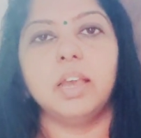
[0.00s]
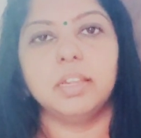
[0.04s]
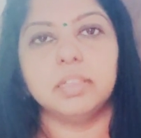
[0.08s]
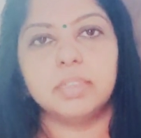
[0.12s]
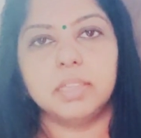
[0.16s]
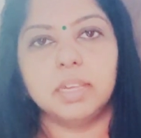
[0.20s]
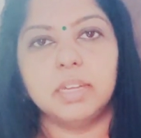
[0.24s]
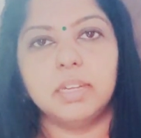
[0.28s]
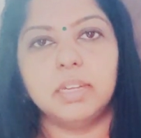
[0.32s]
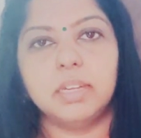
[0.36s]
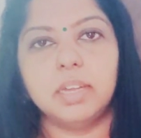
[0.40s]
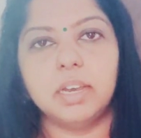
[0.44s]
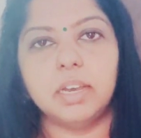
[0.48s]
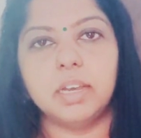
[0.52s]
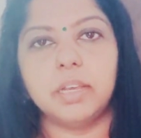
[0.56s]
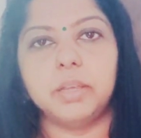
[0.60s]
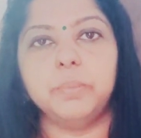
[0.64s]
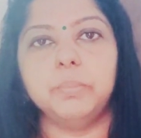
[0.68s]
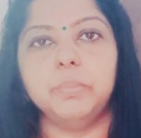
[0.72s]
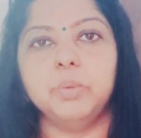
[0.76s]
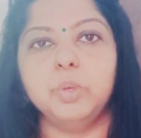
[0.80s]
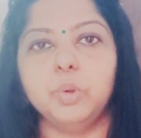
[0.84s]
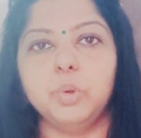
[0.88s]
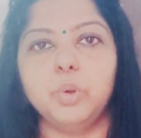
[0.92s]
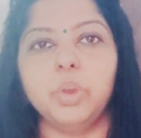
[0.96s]
At that
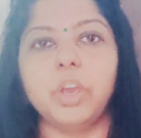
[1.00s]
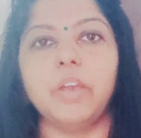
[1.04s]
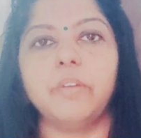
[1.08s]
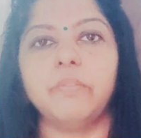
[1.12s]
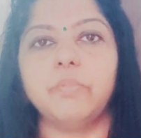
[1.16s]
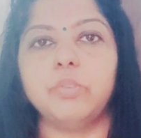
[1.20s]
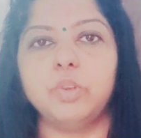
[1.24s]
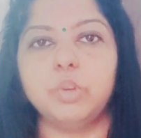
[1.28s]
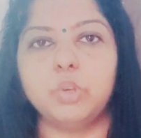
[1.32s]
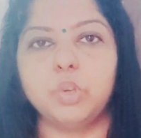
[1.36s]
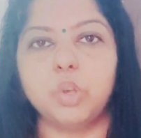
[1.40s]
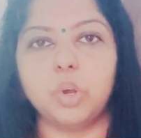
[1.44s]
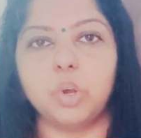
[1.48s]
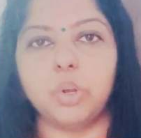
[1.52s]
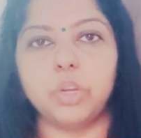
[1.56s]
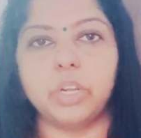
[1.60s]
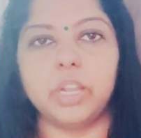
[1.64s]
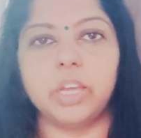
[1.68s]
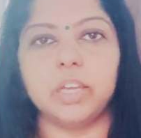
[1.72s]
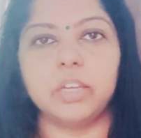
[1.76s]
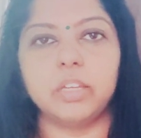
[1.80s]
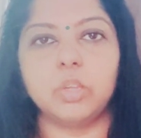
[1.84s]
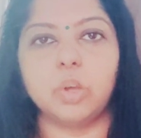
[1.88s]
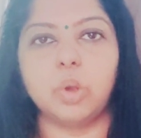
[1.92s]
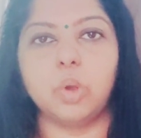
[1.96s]
time, you have to
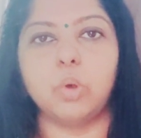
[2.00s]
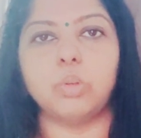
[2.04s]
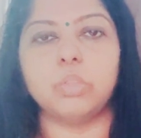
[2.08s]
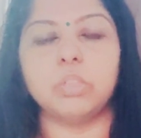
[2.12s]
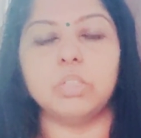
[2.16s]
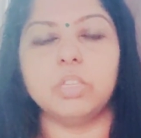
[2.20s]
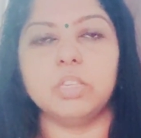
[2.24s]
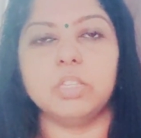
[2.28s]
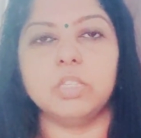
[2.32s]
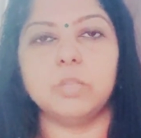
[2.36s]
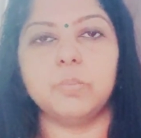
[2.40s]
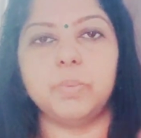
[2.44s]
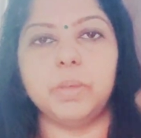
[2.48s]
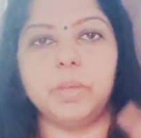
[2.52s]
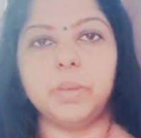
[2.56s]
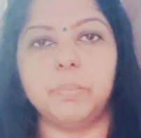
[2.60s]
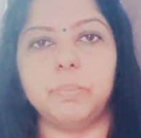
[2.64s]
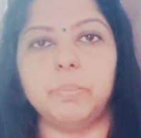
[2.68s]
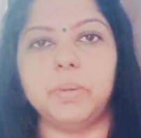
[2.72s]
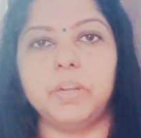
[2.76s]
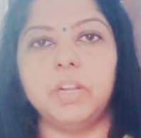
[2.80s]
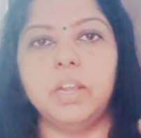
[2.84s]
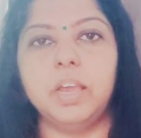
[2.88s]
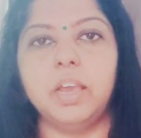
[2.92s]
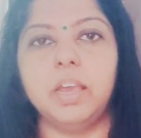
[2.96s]
contact all these
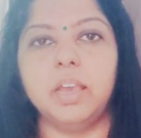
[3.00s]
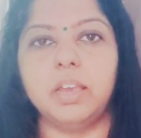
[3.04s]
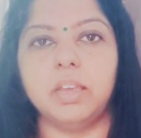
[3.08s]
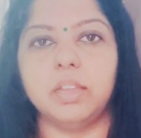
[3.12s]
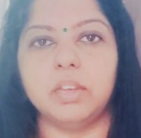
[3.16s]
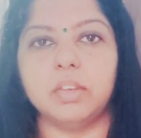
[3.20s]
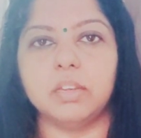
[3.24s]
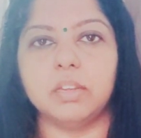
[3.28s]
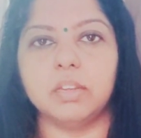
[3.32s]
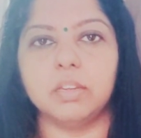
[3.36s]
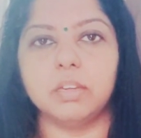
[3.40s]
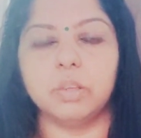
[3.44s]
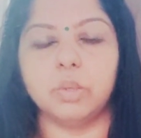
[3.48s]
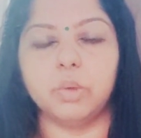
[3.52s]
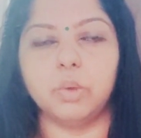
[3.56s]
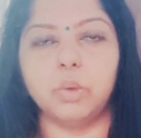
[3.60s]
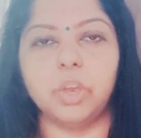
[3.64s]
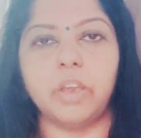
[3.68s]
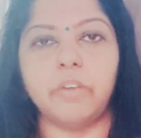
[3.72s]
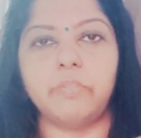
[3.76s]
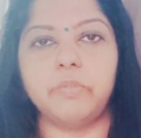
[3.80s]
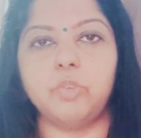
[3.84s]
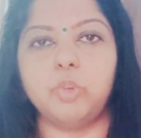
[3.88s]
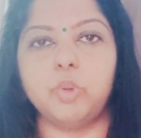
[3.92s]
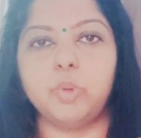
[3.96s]
people, and you
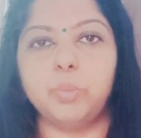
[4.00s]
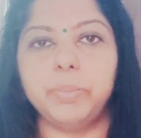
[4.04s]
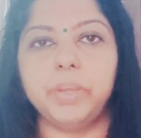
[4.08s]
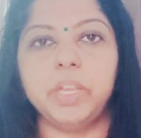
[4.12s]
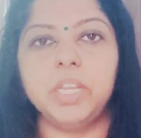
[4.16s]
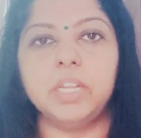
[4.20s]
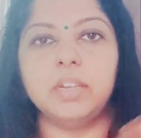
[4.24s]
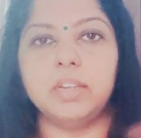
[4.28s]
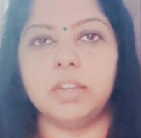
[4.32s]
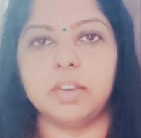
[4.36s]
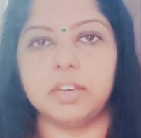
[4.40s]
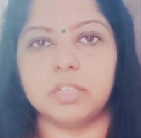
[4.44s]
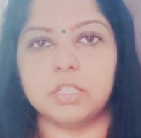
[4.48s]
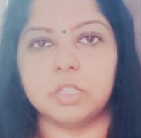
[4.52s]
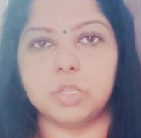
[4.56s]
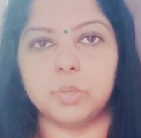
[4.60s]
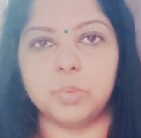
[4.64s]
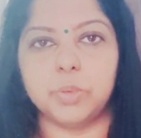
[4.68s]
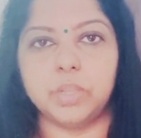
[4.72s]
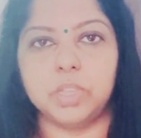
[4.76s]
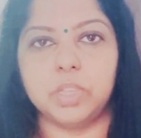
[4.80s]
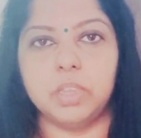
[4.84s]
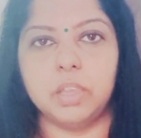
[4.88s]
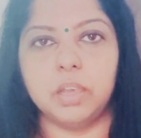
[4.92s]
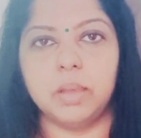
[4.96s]
have to be in
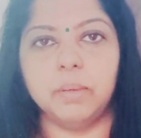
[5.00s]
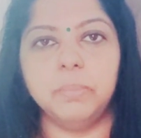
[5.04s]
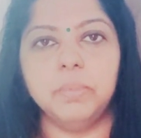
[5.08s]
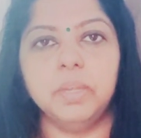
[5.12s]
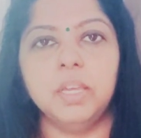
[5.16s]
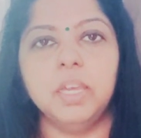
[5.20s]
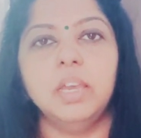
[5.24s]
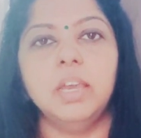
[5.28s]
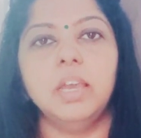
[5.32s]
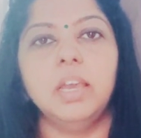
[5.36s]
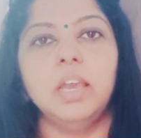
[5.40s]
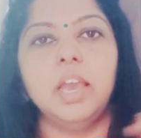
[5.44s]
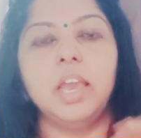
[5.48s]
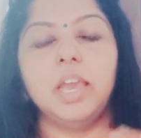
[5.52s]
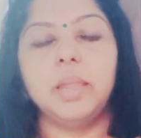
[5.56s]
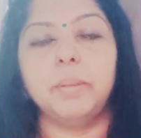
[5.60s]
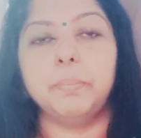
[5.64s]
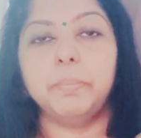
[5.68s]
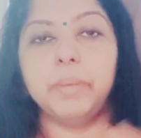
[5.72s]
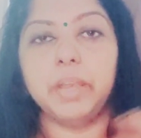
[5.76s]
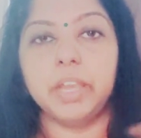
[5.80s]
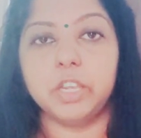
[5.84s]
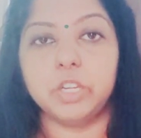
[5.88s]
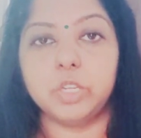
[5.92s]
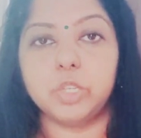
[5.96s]
touch with them
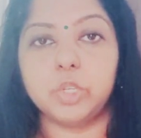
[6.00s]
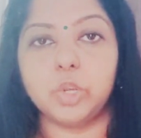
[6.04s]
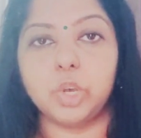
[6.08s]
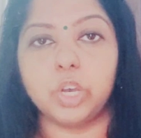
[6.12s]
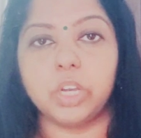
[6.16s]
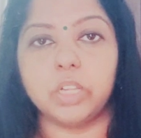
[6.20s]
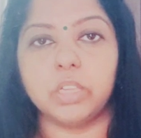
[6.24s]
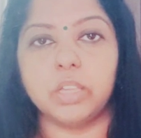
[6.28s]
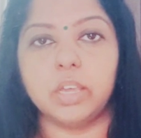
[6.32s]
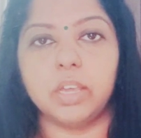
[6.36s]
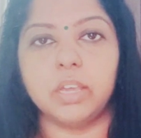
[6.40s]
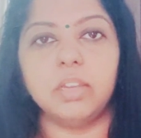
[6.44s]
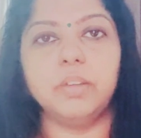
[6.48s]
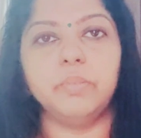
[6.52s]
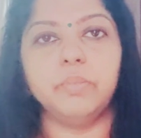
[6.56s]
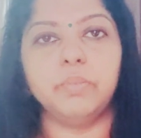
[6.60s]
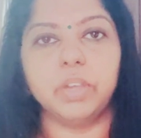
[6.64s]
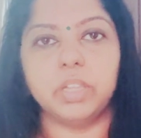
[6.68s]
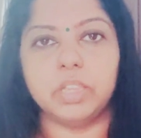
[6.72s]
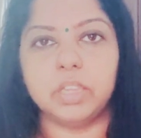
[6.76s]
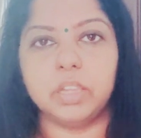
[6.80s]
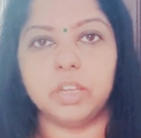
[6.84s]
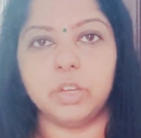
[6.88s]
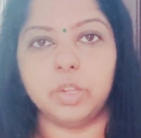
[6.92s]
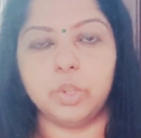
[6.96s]
and make sure that
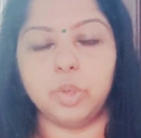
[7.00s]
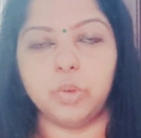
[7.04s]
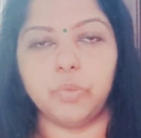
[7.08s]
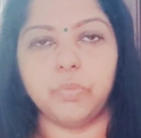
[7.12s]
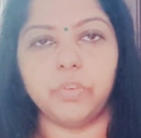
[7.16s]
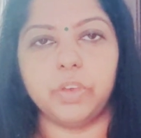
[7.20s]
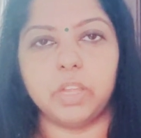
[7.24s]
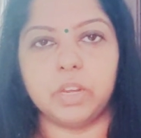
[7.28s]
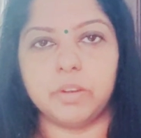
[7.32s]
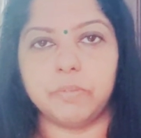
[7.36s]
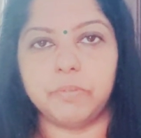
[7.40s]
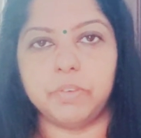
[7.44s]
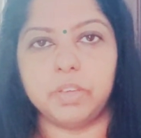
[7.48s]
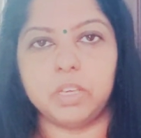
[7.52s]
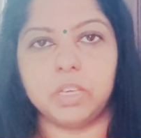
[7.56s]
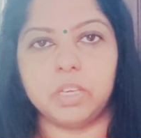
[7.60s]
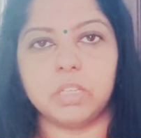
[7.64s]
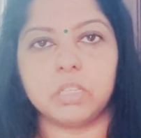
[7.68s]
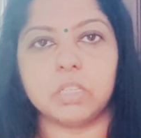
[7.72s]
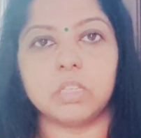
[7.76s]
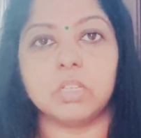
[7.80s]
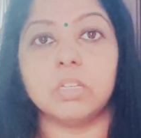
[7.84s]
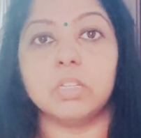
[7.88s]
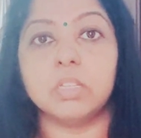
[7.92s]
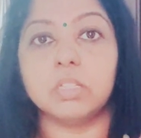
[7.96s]
whether your
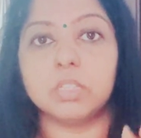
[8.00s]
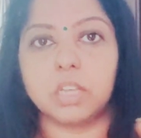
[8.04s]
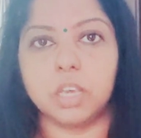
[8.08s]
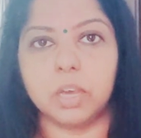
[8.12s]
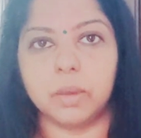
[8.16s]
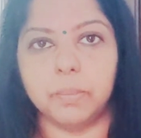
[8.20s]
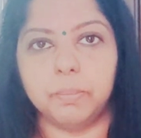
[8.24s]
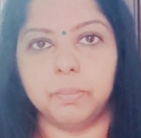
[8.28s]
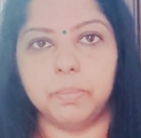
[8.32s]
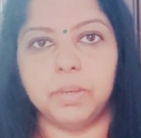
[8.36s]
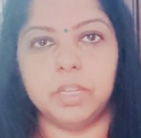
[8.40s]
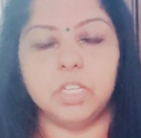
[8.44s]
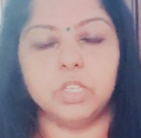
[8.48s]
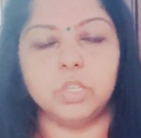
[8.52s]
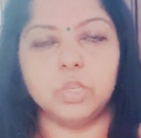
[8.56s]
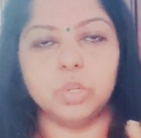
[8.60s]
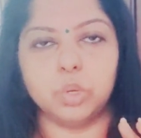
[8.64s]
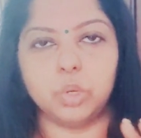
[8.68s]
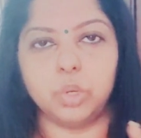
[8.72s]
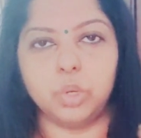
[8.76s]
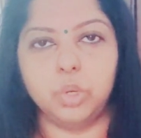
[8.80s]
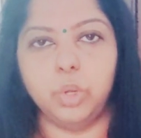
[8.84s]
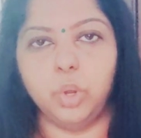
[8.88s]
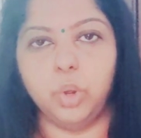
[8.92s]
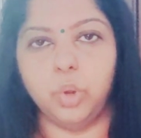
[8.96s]
verification is complete
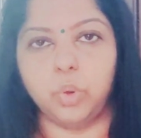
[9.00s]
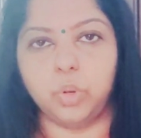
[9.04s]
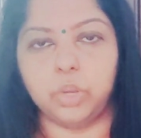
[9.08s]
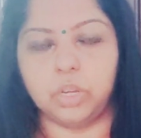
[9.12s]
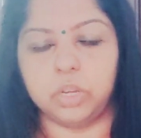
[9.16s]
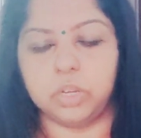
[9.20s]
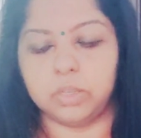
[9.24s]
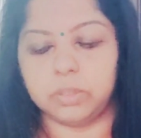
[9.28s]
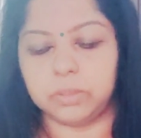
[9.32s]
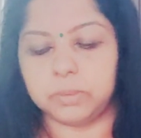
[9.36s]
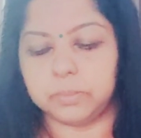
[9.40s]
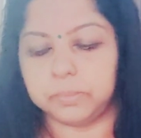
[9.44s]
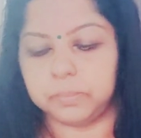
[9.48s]
or not.